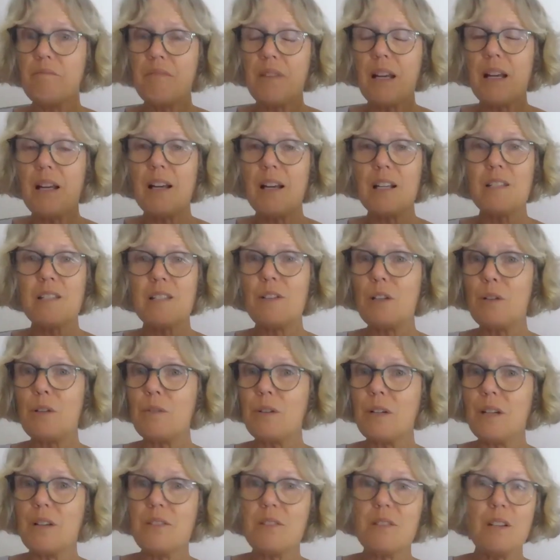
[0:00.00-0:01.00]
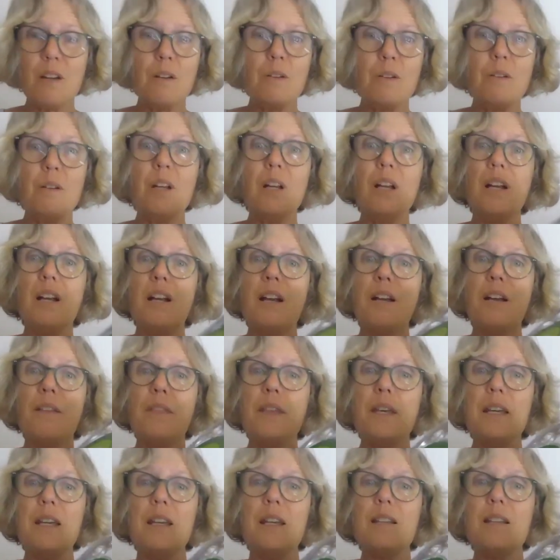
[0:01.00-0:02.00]
They last for longer. So
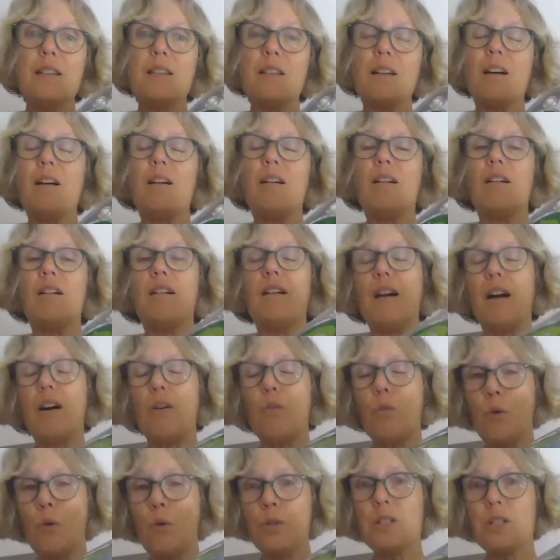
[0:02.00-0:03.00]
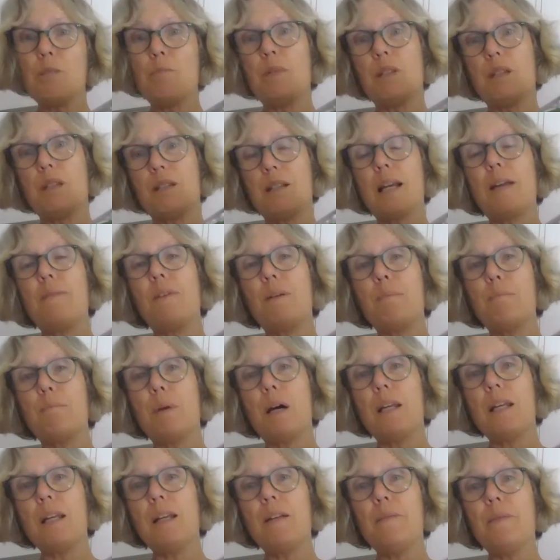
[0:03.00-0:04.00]
these are awesome at saving
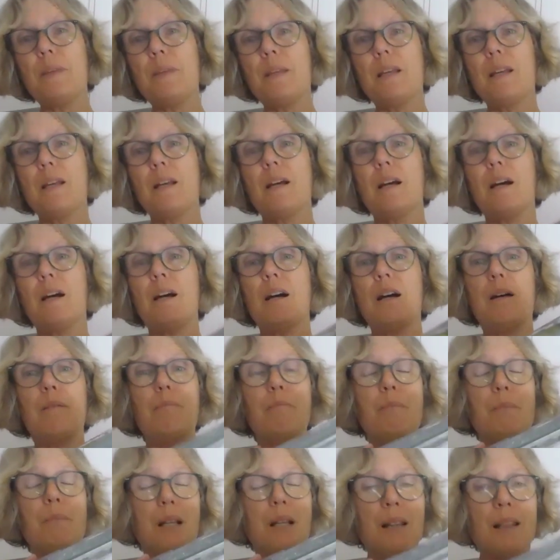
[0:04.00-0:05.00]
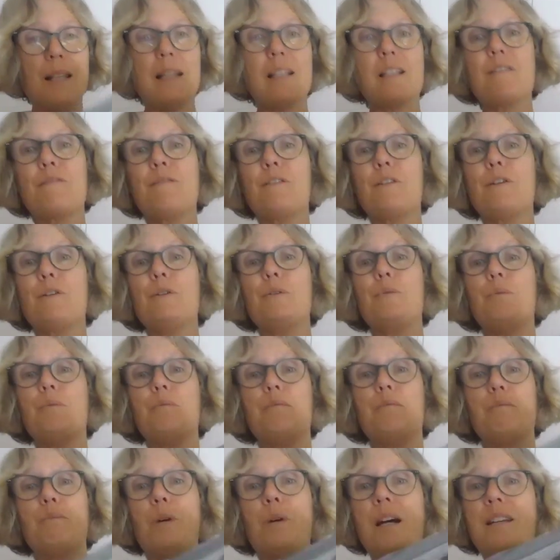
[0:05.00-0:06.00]
money, less food
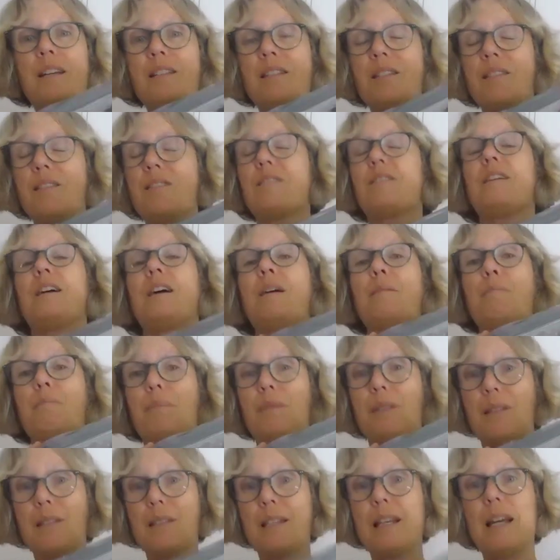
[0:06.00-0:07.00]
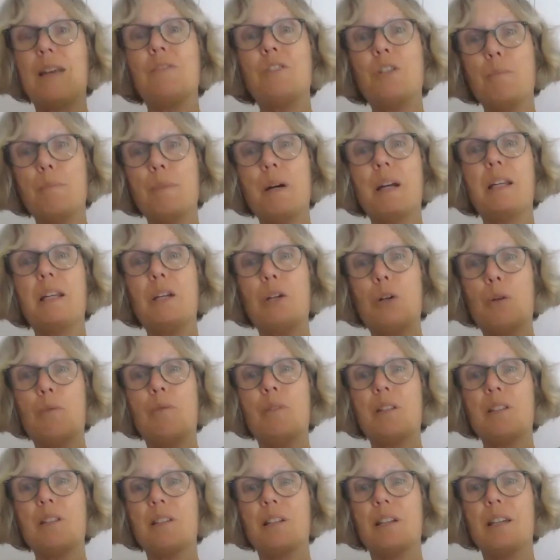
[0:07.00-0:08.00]
waste, saves you money,
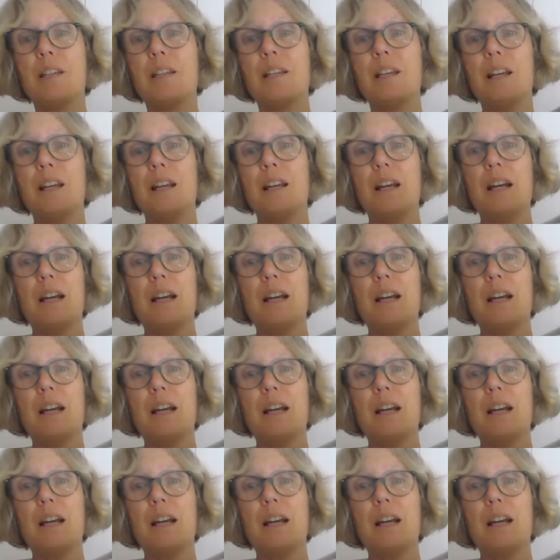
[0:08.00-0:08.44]
obviously.